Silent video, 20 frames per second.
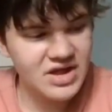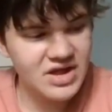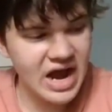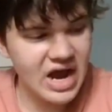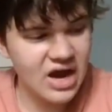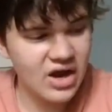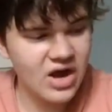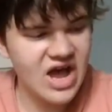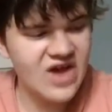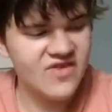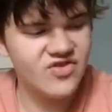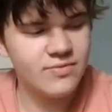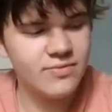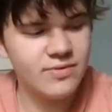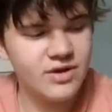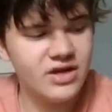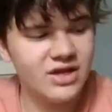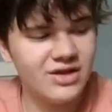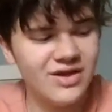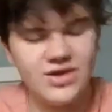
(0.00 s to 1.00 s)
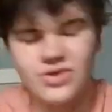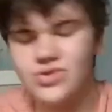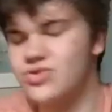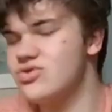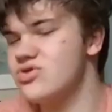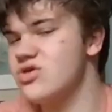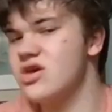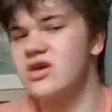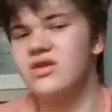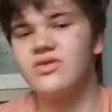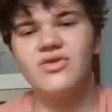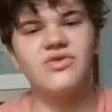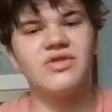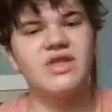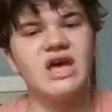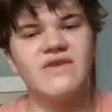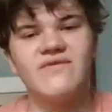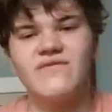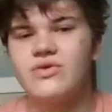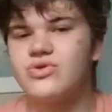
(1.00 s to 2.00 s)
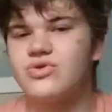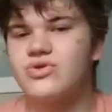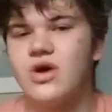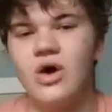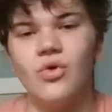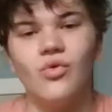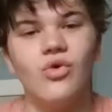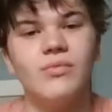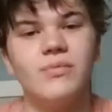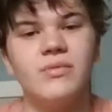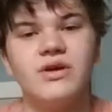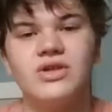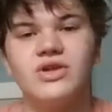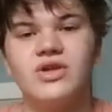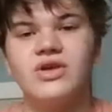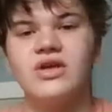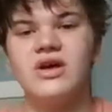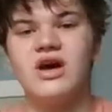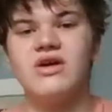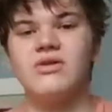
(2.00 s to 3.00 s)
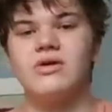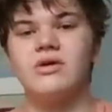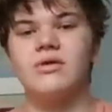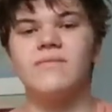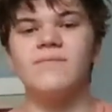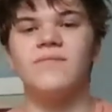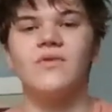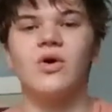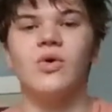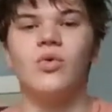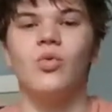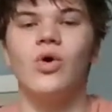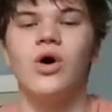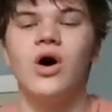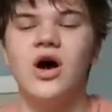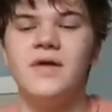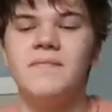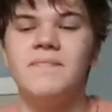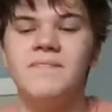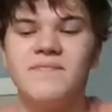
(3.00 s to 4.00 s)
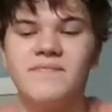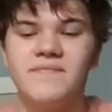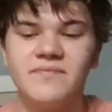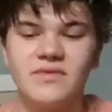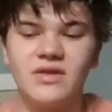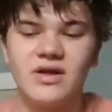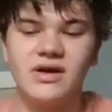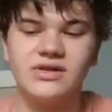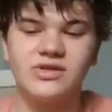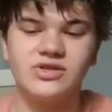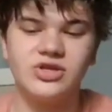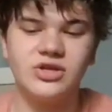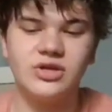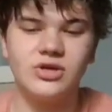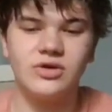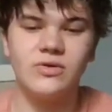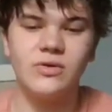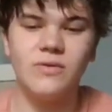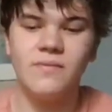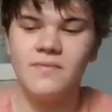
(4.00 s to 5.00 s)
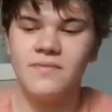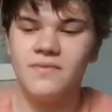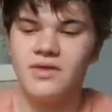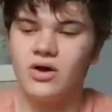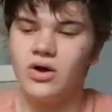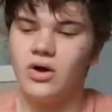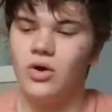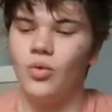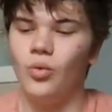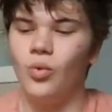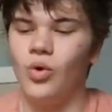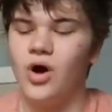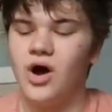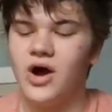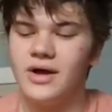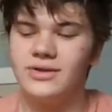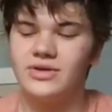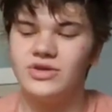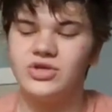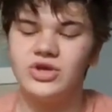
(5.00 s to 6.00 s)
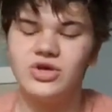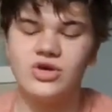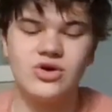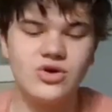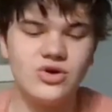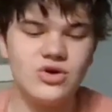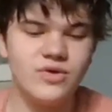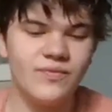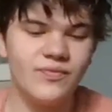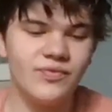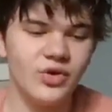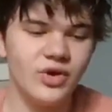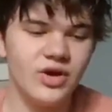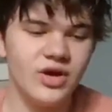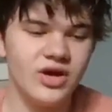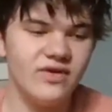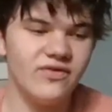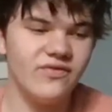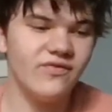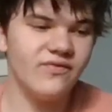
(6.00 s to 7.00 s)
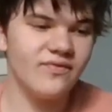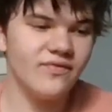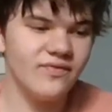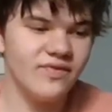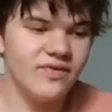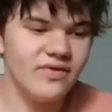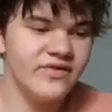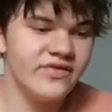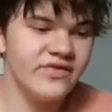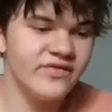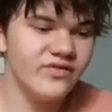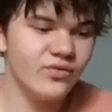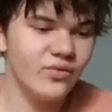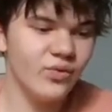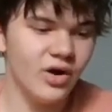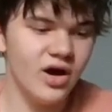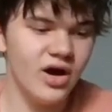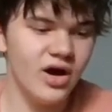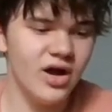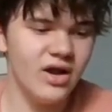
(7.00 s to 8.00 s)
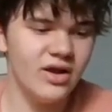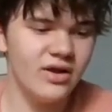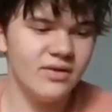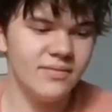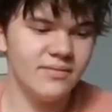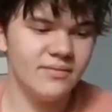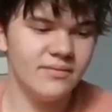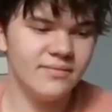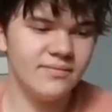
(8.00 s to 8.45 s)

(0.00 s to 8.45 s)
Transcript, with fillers: Now, everybody, let's sing the David song with me together. A one, a two, a one, two, one, three. What?